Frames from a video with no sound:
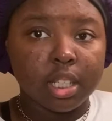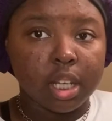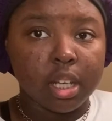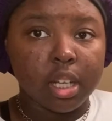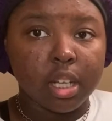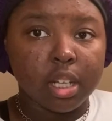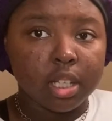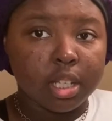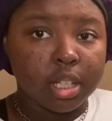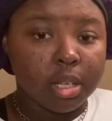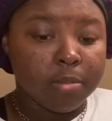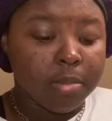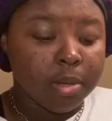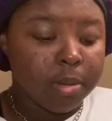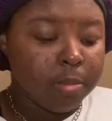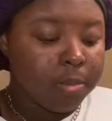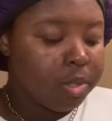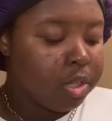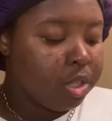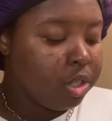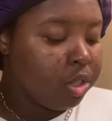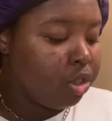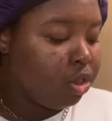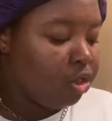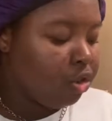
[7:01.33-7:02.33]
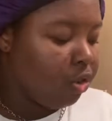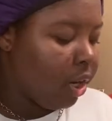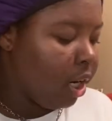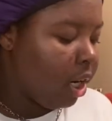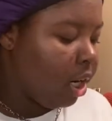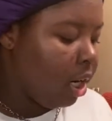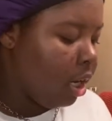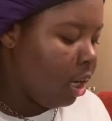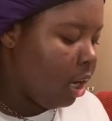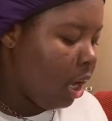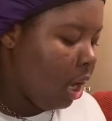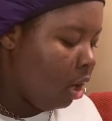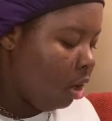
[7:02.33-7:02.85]
in. Some people just
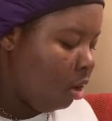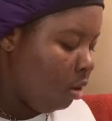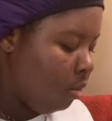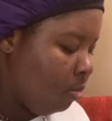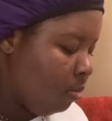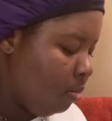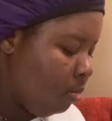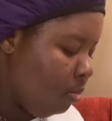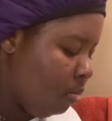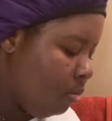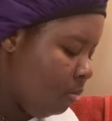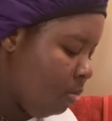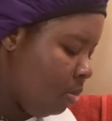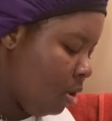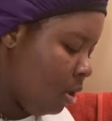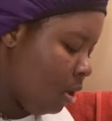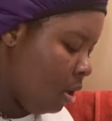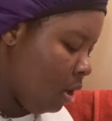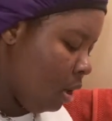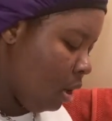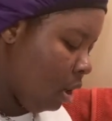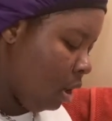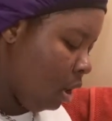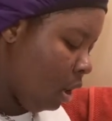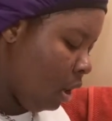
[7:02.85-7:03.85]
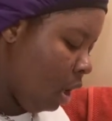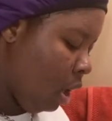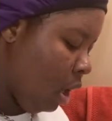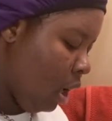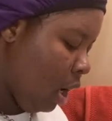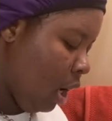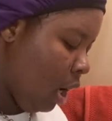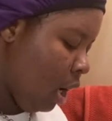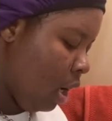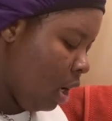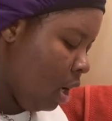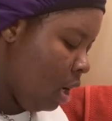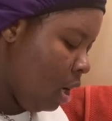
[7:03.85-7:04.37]
drain it. I don't put a
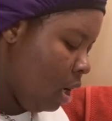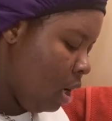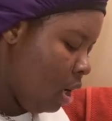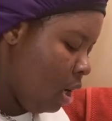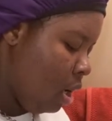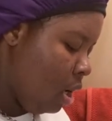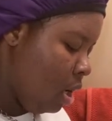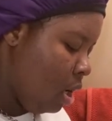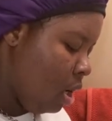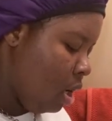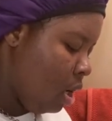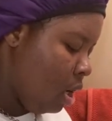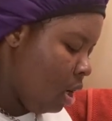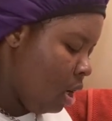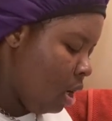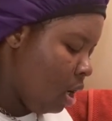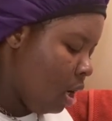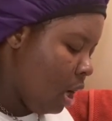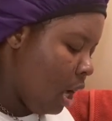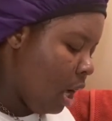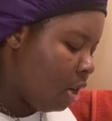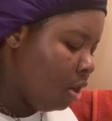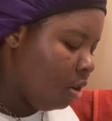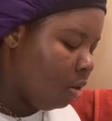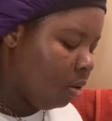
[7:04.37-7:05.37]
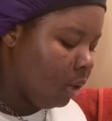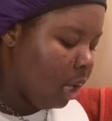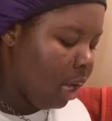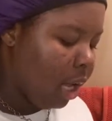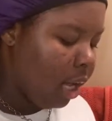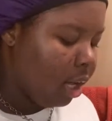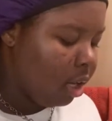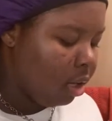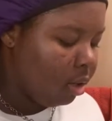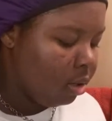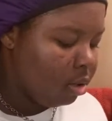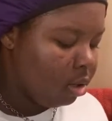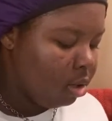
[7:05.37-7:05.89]
lot. I do
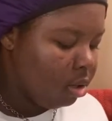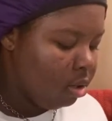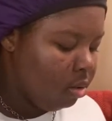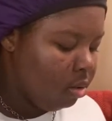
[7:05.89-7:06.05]
like